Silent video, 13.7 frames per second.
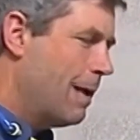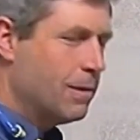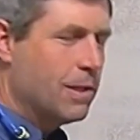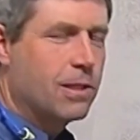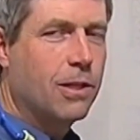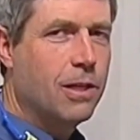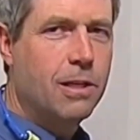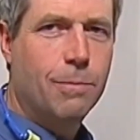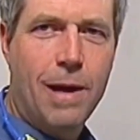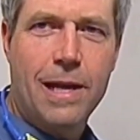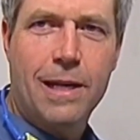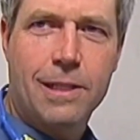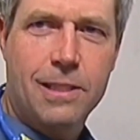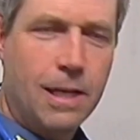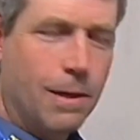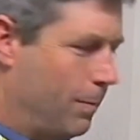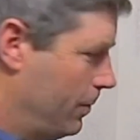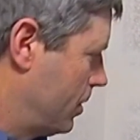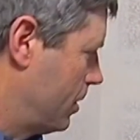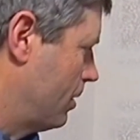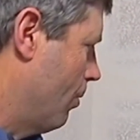it's good to make a
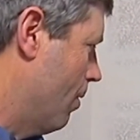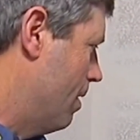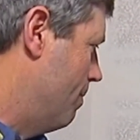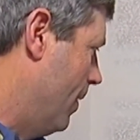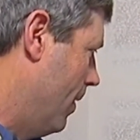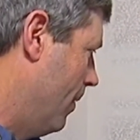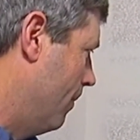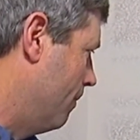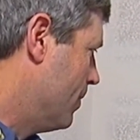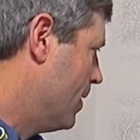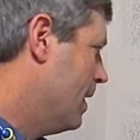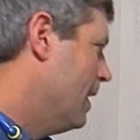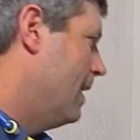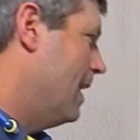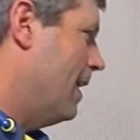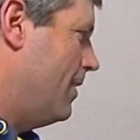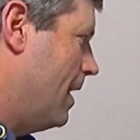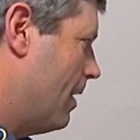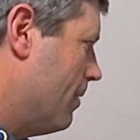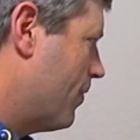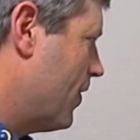simple story pole. Now the
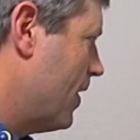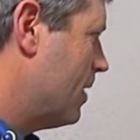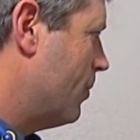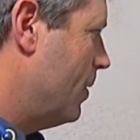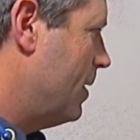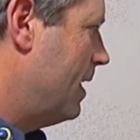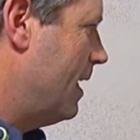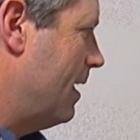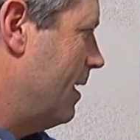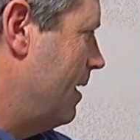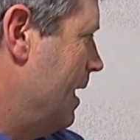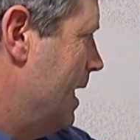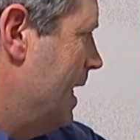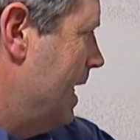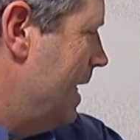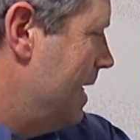other thing that we did is